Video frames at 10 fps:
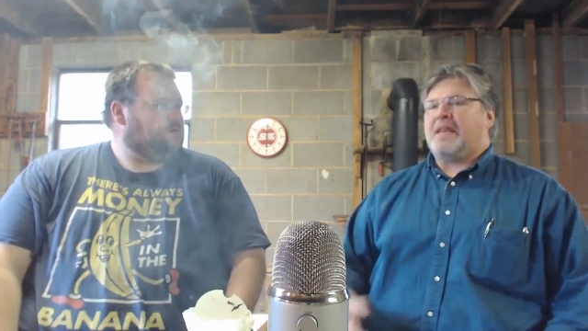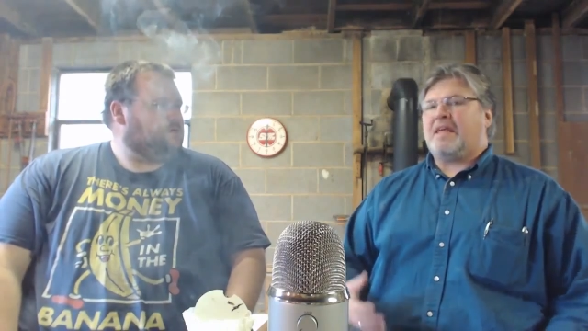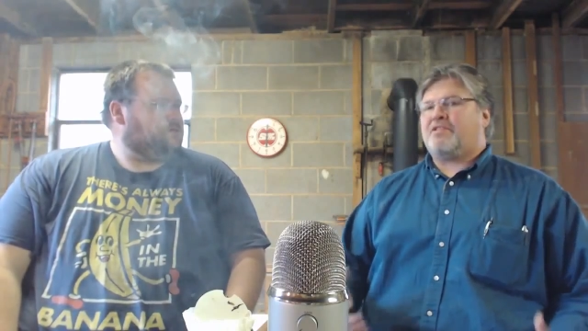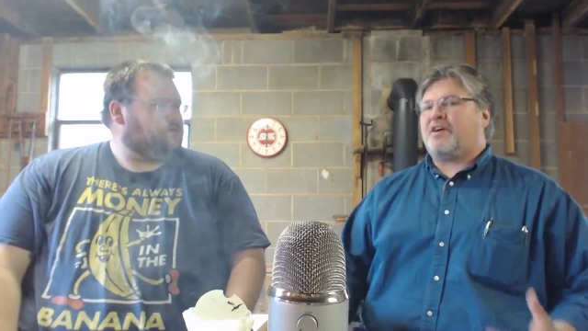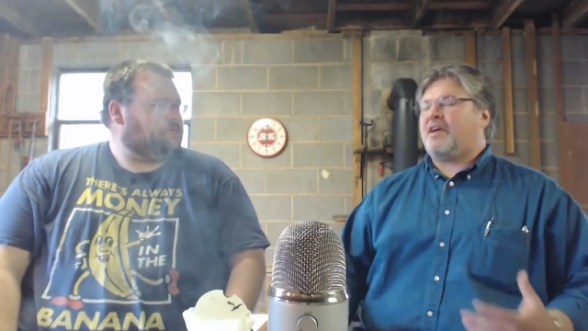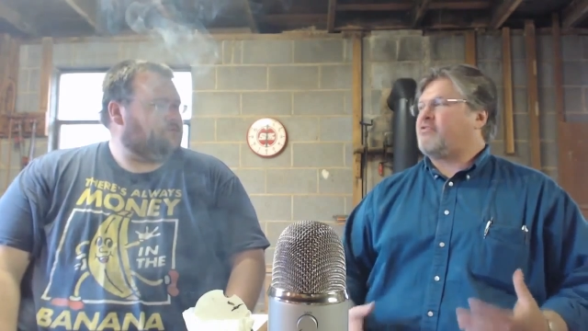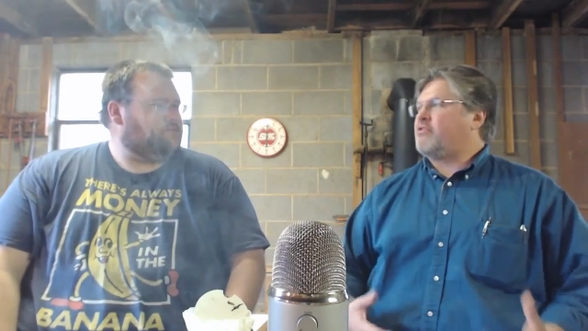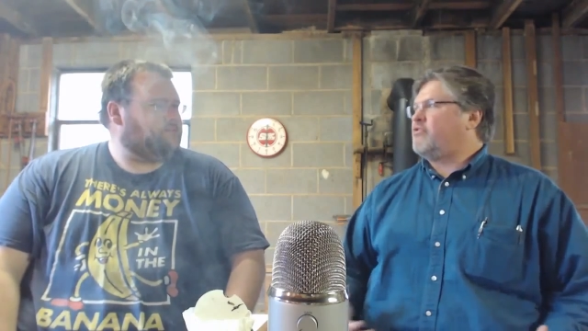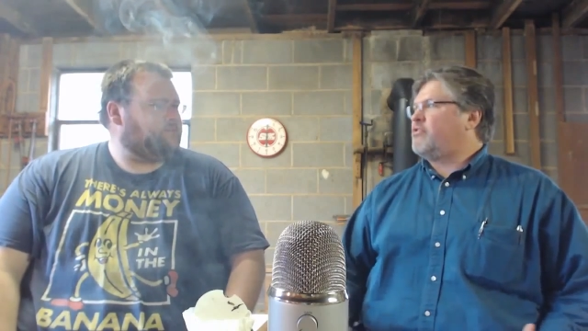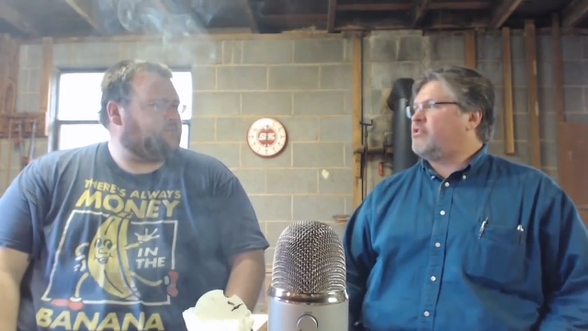Speaker 1: many
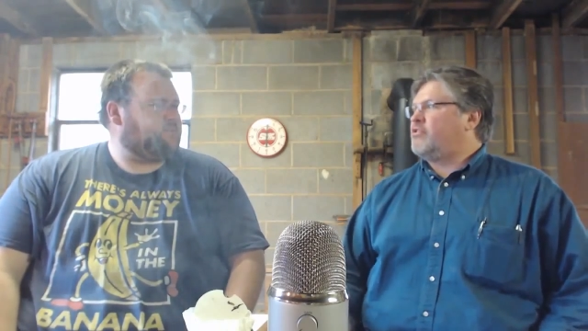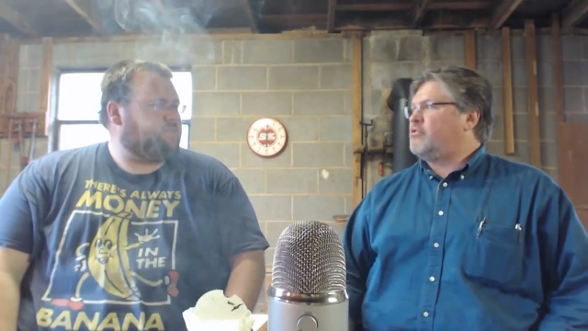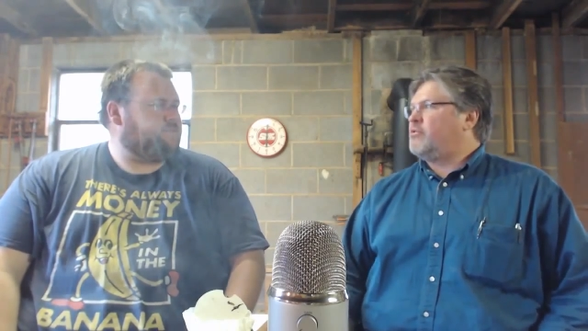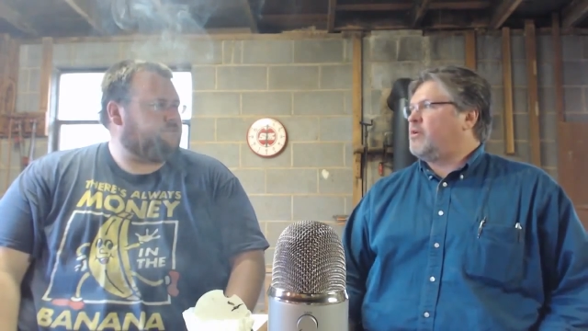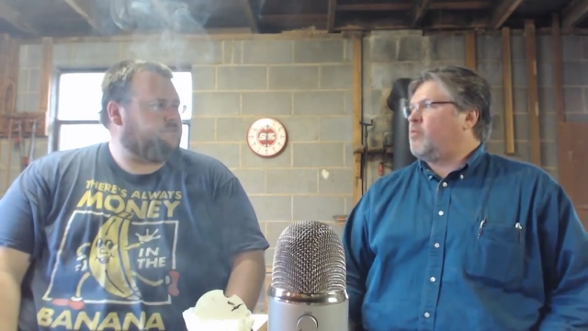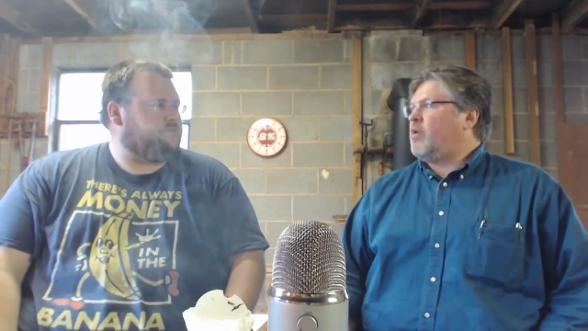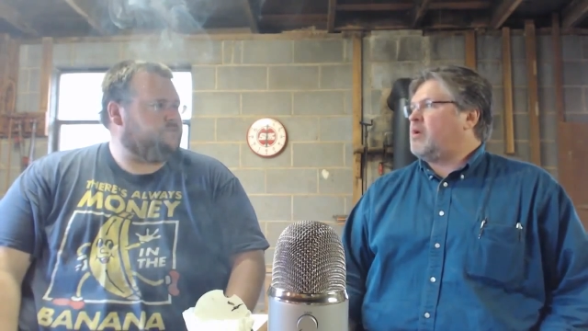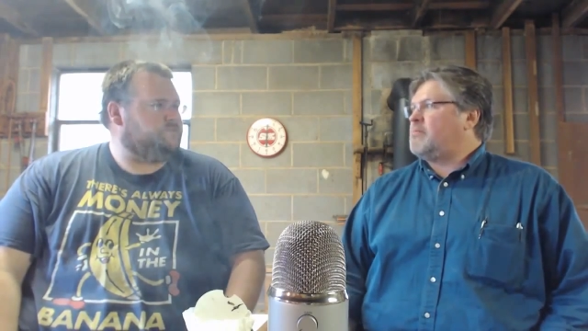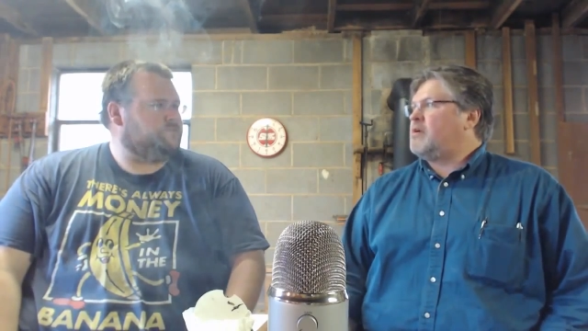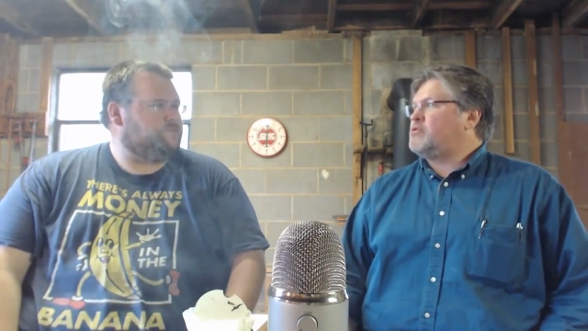things as you could do in
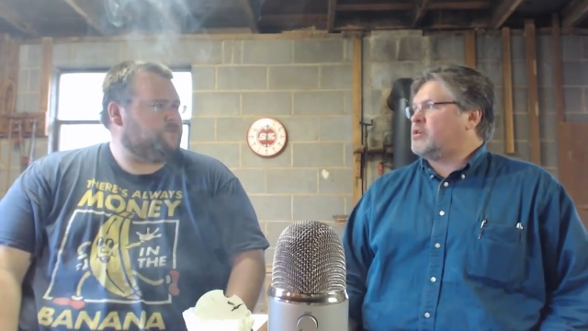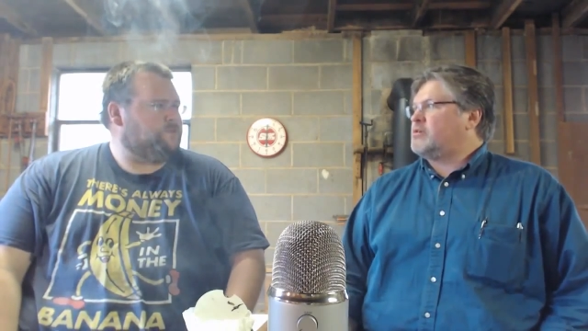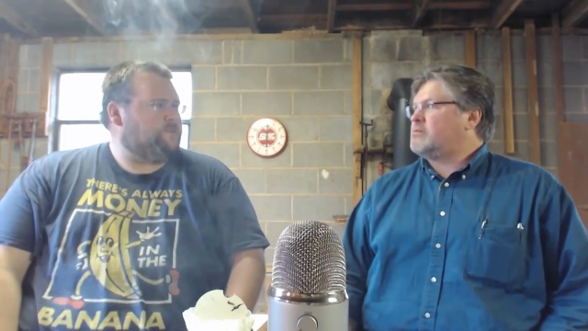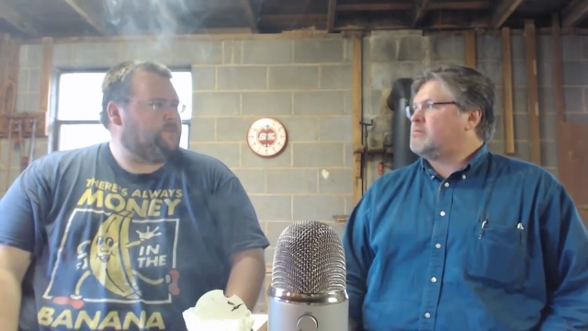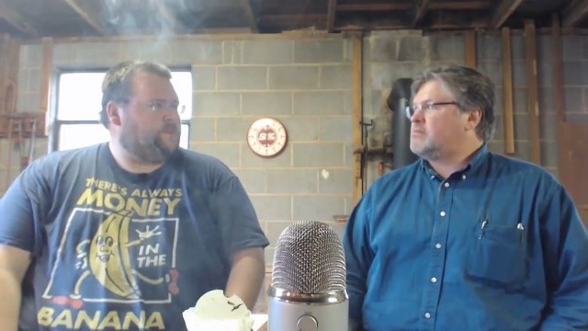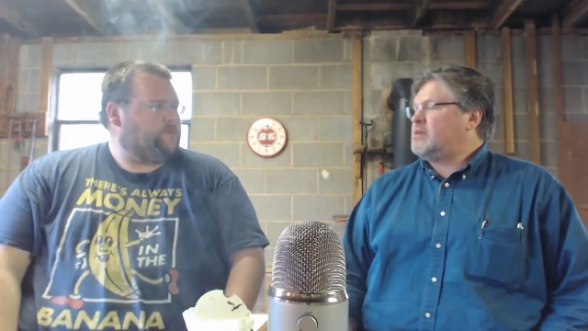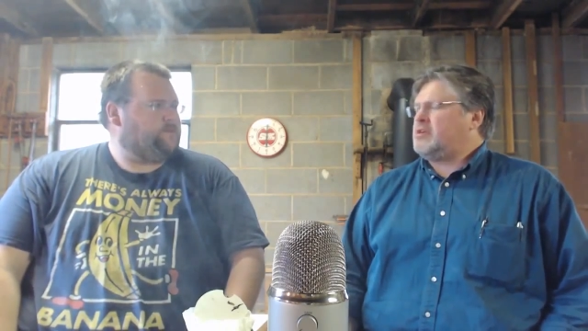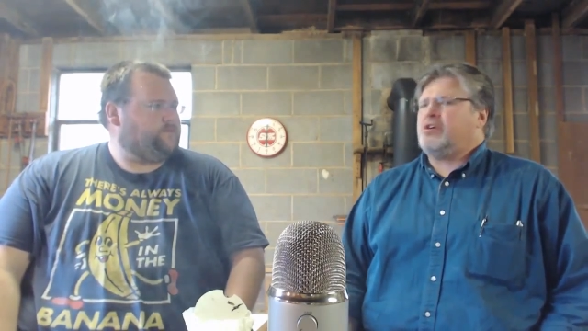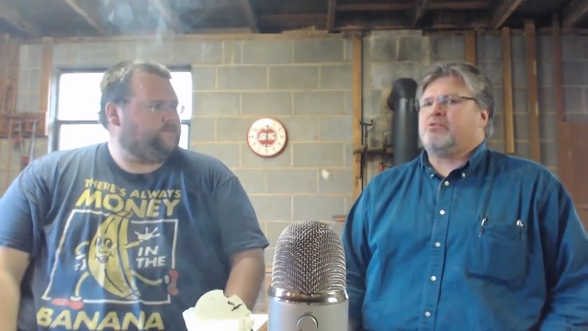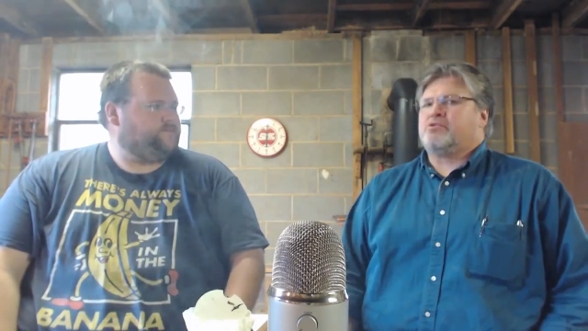one motion,
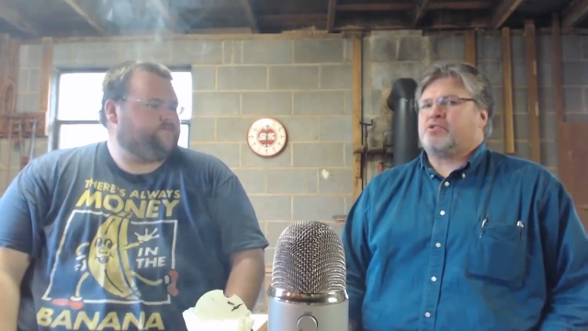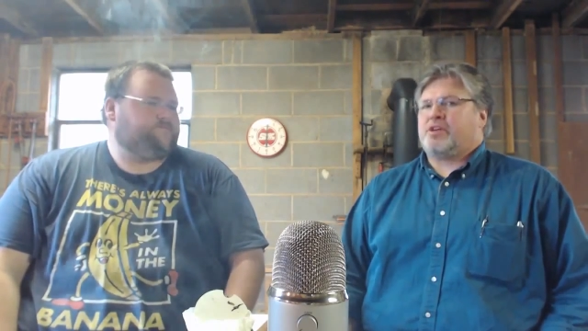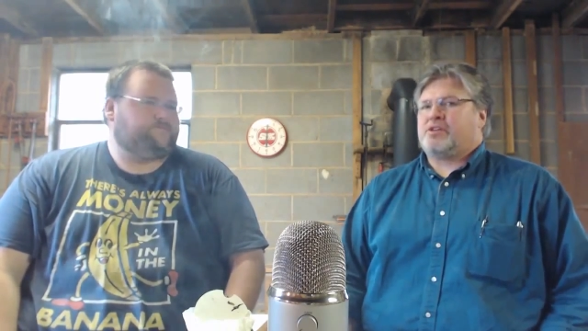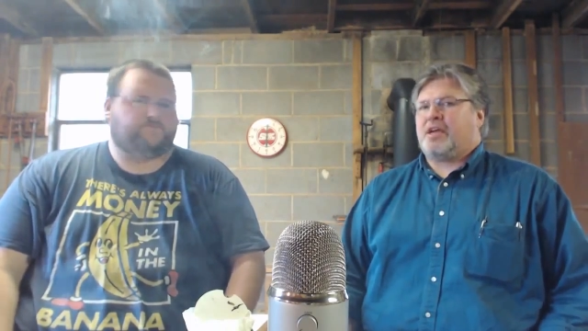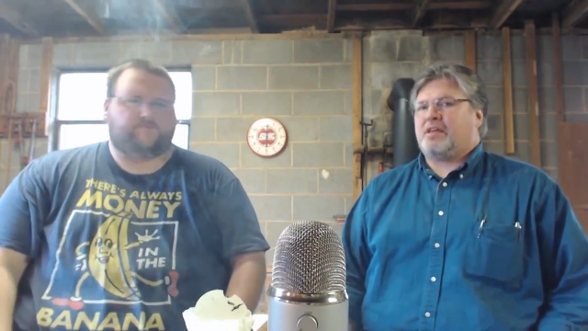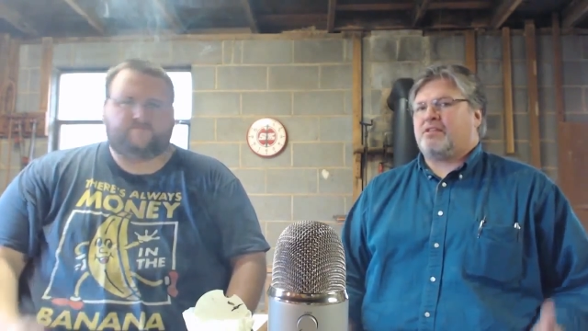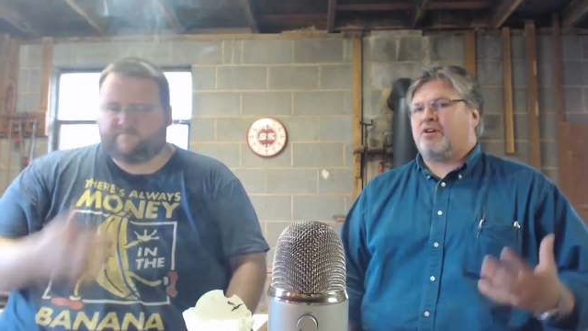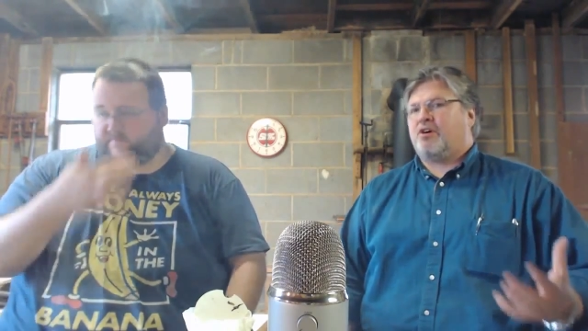you do. So you take the